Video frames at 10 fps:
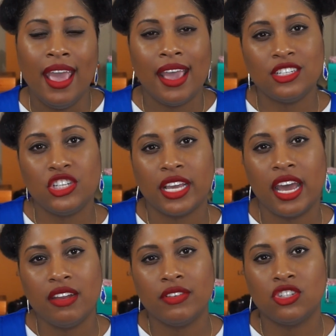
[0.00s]
and she
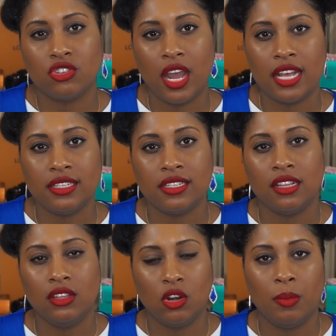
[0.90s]
kind of addressed a
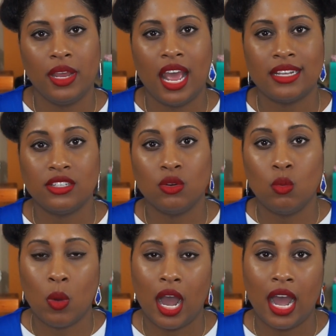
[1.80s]
little bit as to
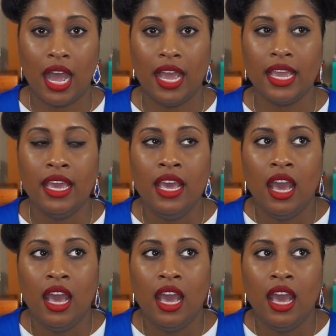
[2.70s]
why